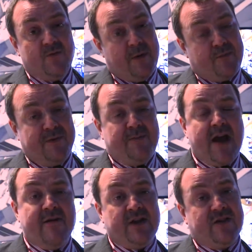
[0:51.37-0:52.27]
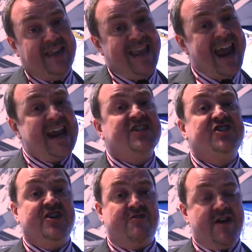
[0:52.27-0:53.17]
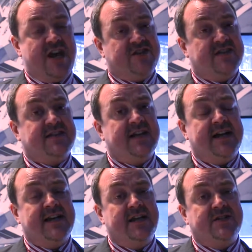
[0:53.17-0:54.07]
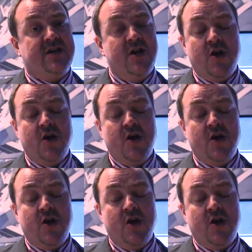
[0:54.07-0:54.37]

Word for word: We are preparing the next generation signage.